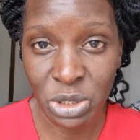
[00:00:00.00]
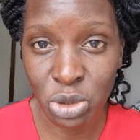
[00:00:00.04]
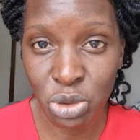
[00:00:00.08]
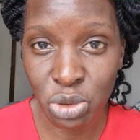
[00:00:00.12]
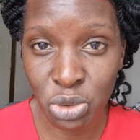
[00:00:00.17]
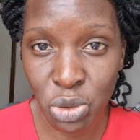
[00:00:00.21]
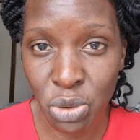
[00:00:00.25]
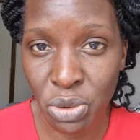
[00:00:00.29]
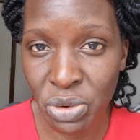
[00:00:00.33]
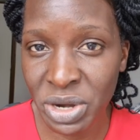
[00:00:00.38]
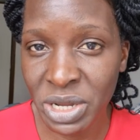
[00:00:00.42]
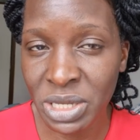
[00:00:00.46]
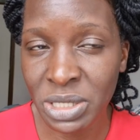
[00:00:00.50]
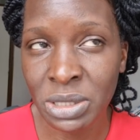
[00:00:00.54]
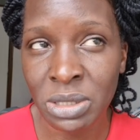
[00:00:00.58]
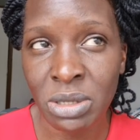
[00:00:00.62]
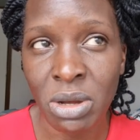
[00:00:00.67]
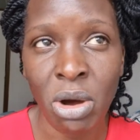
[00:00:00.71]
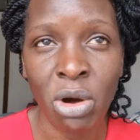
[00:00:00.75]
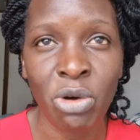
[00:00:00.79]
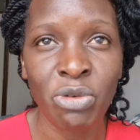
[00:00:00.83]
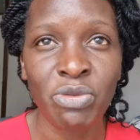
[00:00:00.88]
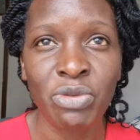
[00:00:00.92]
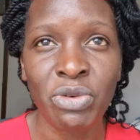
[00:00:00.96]
stories
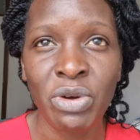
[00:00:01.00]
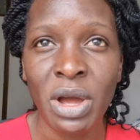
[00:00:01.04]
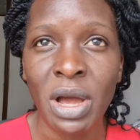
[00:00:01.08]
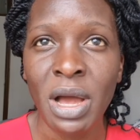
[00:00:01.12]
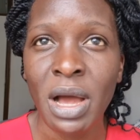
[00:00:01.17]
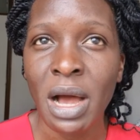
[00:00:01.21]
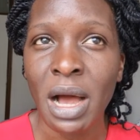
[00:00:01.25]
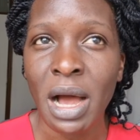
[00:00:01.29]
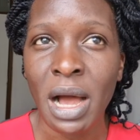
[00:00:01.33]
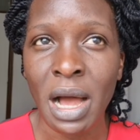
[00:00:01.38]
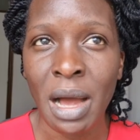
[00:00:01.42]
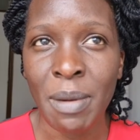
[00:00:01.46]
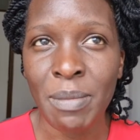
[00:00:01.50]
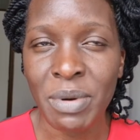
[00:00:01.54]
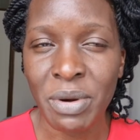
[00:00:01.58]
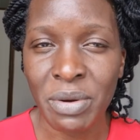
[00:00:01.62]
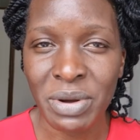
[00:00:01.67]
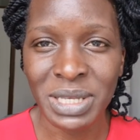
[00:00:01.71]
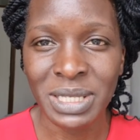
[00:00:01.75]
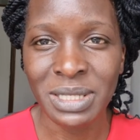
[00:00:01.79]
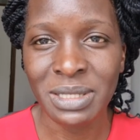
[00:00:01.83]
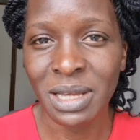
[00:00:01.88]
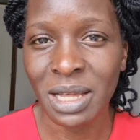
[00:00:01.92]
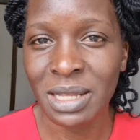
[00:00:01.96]
of um,
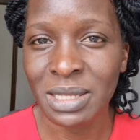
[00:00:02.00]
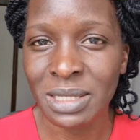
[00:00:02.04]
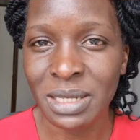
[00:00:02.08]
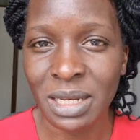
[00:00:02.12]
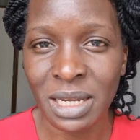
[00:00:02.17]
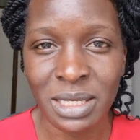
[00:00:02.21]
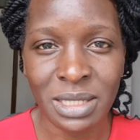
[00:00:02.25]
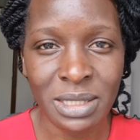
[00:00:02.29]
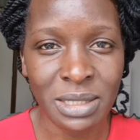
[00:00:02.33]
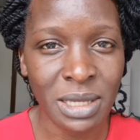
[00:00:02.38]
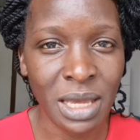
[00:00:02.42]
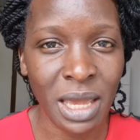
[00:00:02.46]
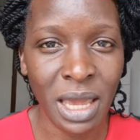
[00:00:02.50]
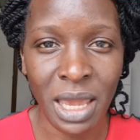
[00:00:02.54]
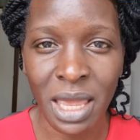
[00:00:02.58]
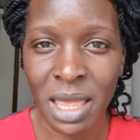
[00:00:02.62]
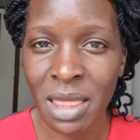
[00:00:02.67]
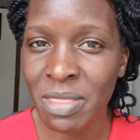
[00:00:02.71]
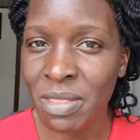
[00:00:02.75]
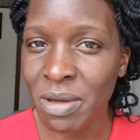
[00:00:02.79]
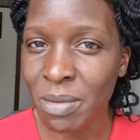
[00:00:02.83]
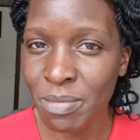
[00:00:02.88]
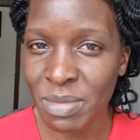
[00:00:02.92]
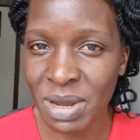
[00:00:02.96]
Christians, let's say
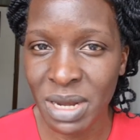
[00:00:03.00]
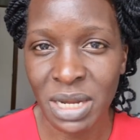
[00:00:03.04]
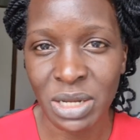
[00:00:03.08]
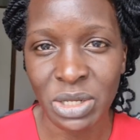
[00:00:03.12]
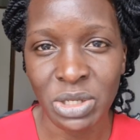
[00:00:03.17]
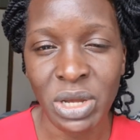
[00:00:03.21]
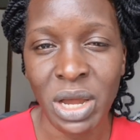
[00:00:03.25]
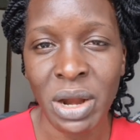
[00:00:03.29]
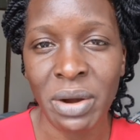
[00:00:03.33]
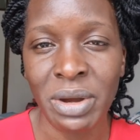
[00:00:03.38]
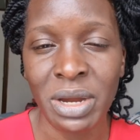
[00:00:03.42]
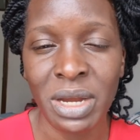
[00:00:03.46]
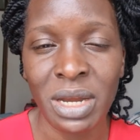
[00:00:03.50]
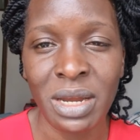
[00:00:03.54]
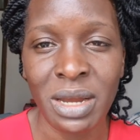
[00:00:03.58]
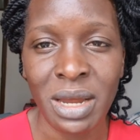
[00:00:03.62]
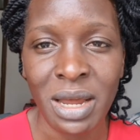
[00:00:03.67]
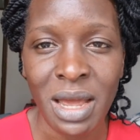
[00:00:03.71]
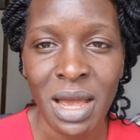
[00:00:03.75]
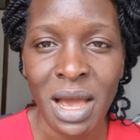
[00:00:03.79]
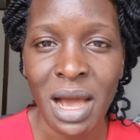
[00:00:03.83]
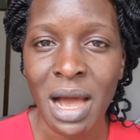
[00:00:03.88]
in the military,